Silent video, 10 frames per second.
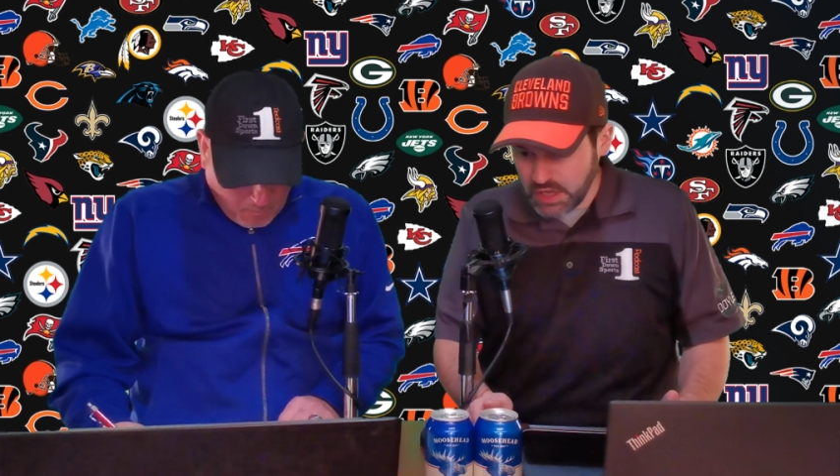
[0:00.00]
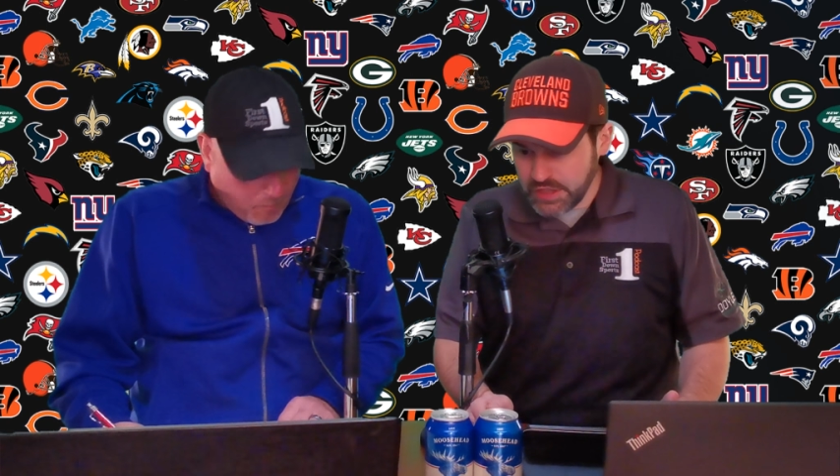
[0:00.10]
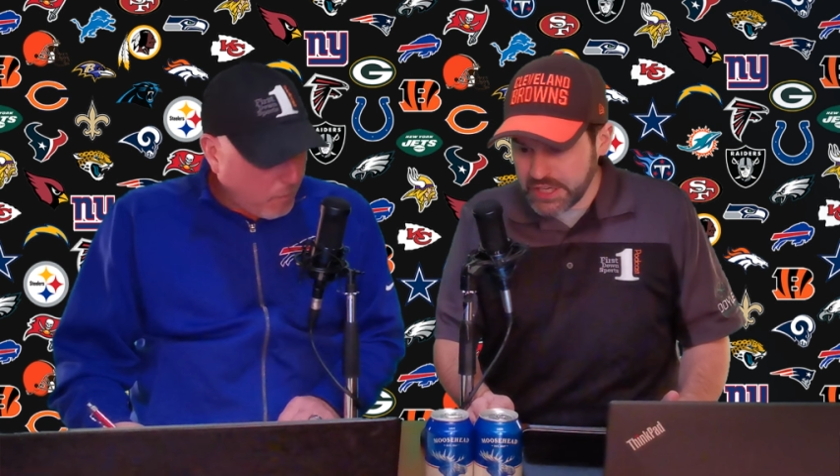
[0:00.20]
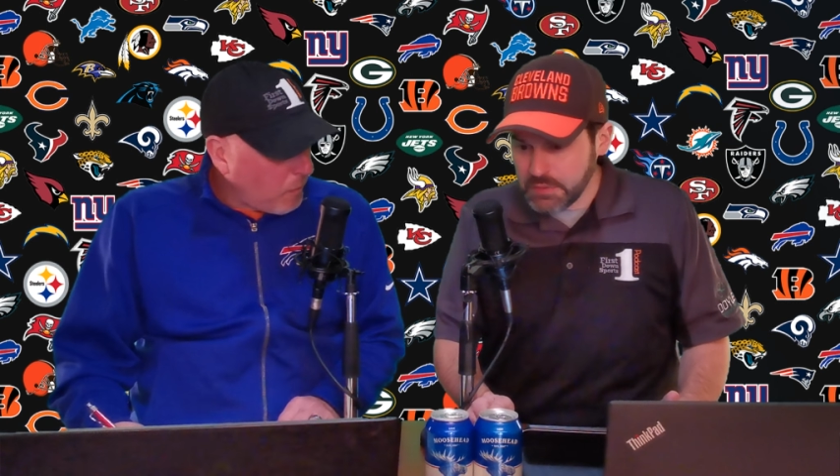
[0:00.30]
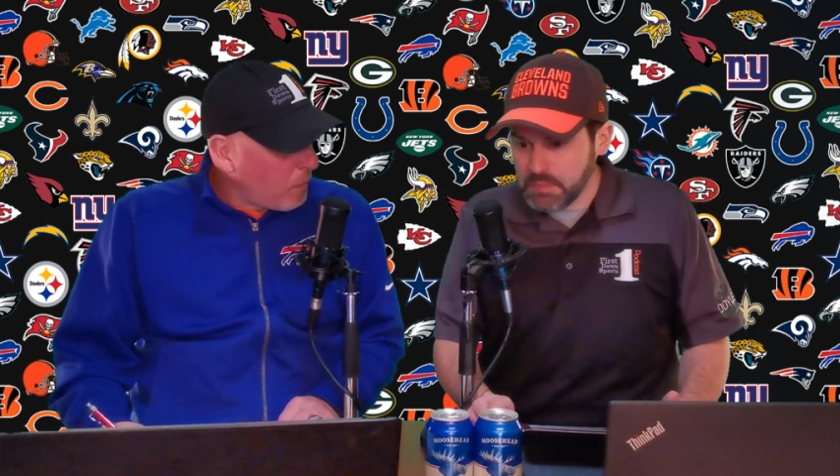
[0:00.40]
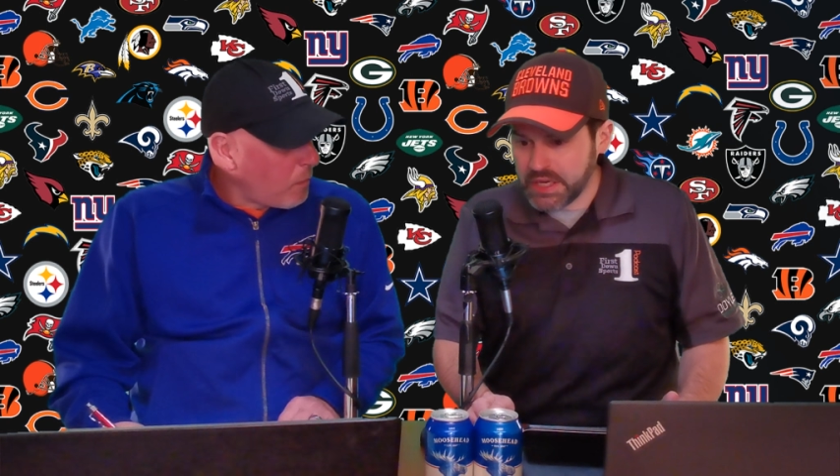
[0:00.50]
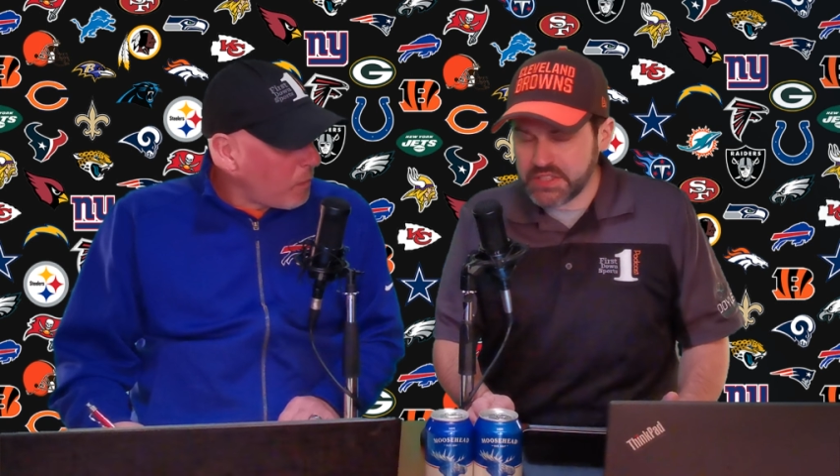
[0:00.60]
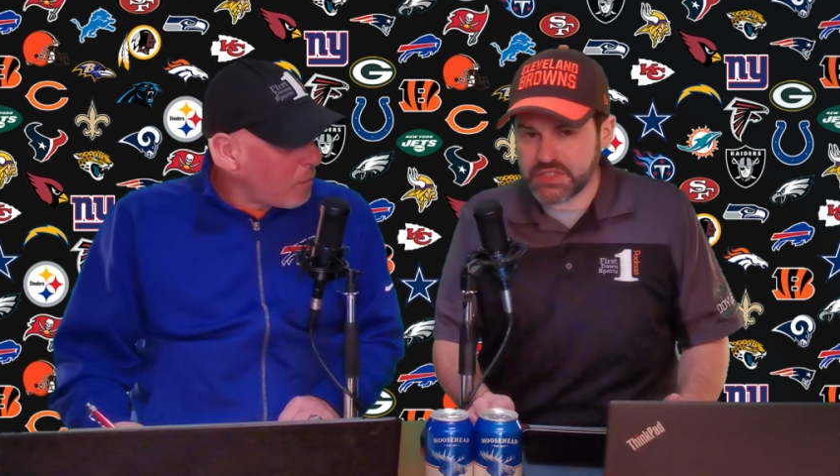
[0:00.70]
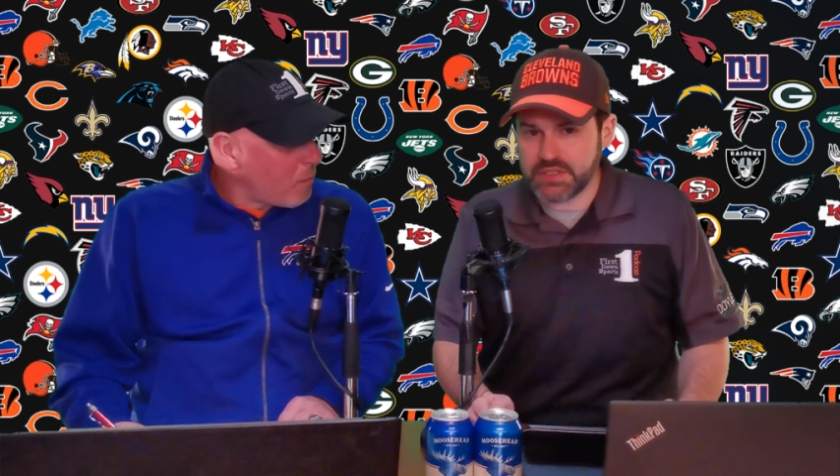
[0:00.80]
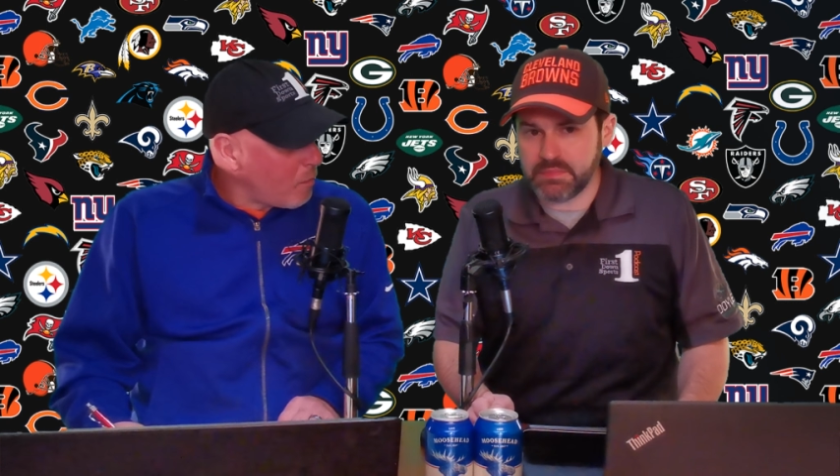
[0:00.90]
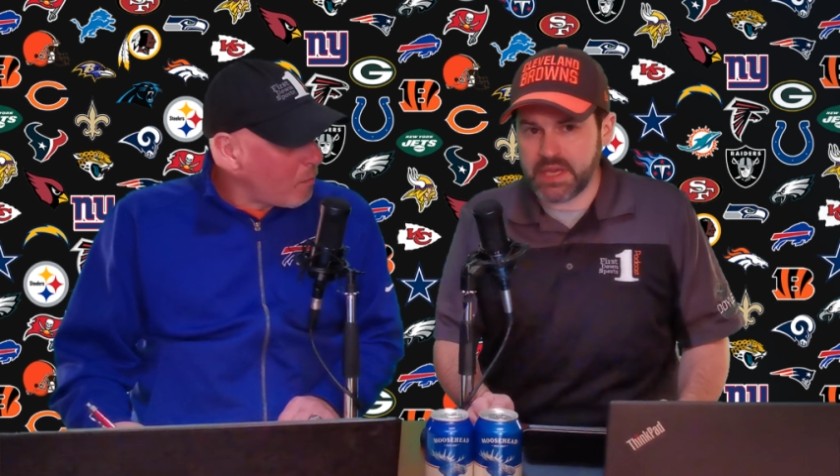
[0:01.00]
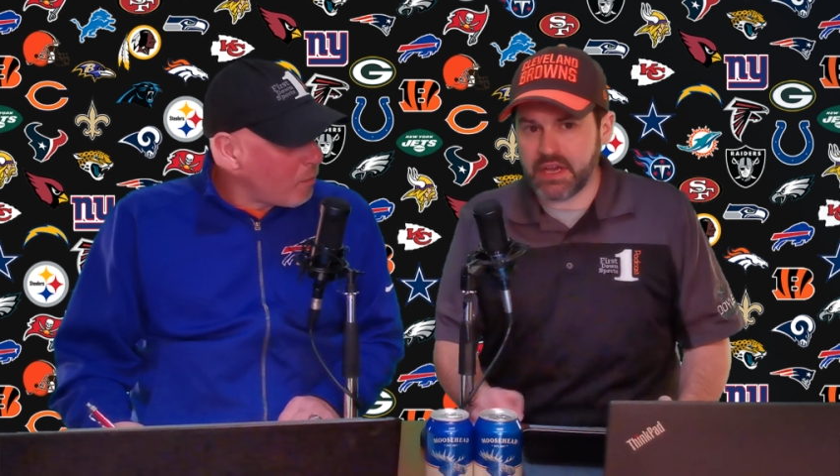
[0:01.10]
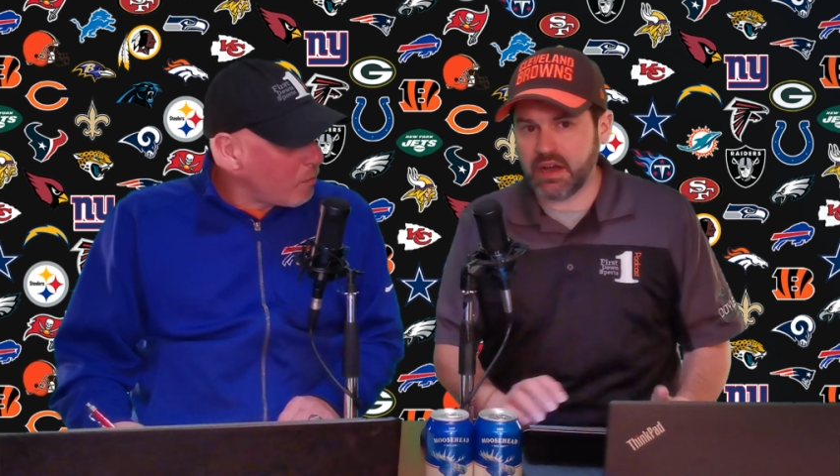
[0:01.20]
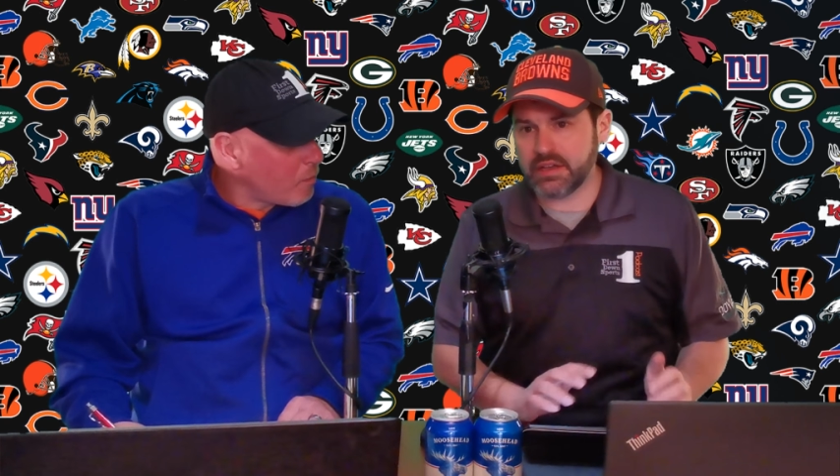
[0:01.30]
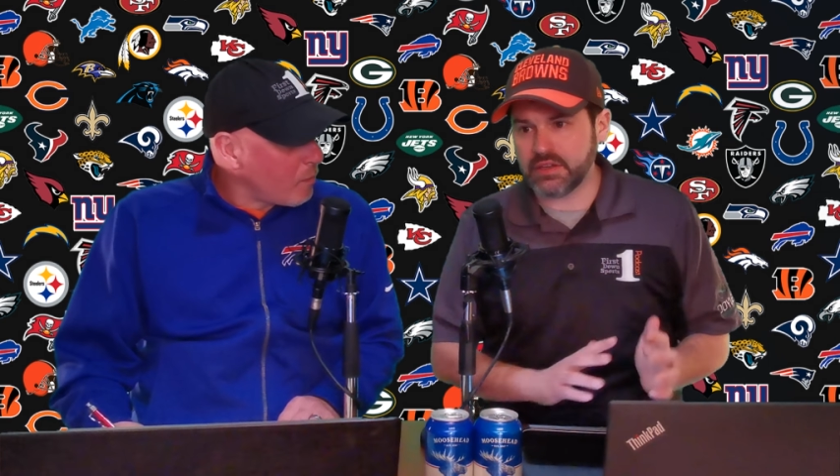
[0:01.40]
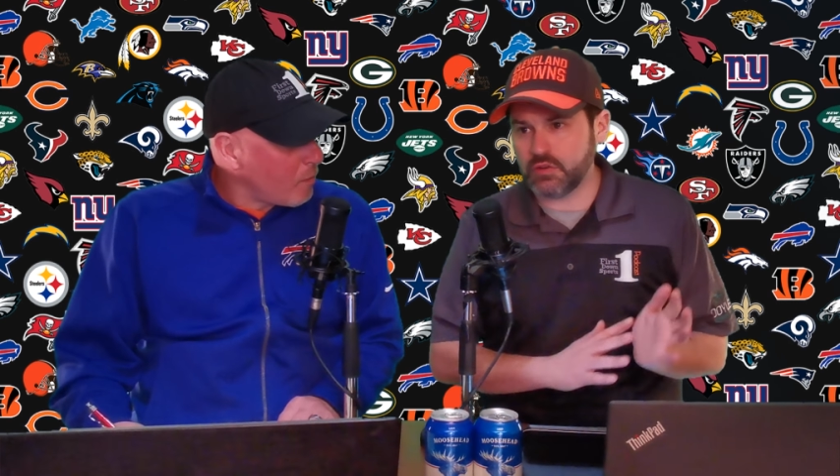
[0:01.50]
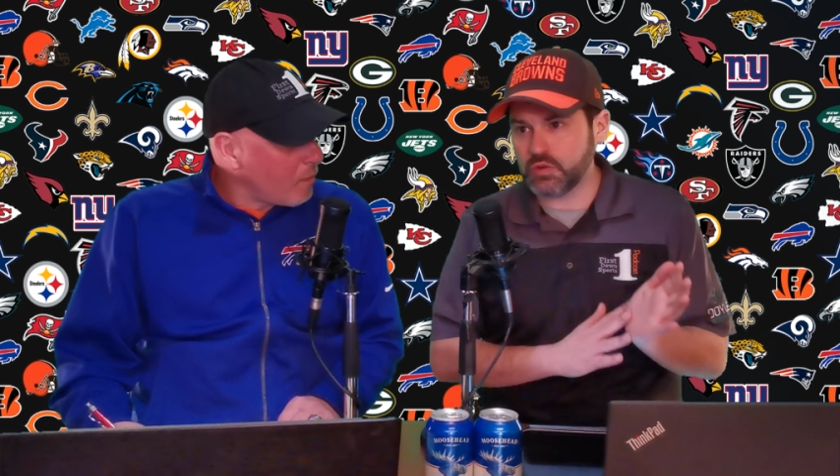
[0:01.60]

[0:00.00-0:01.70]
you might see Mayock and